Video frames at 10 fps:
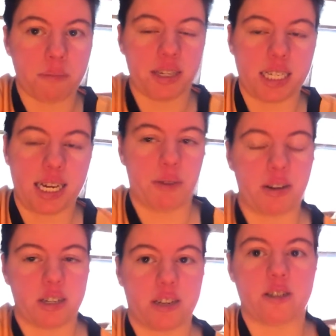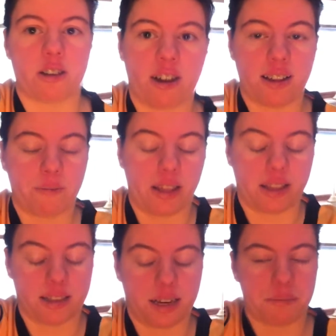my DIY channel, so I'll have that
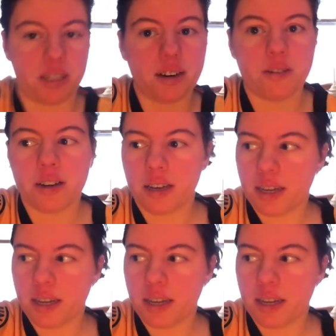link down below.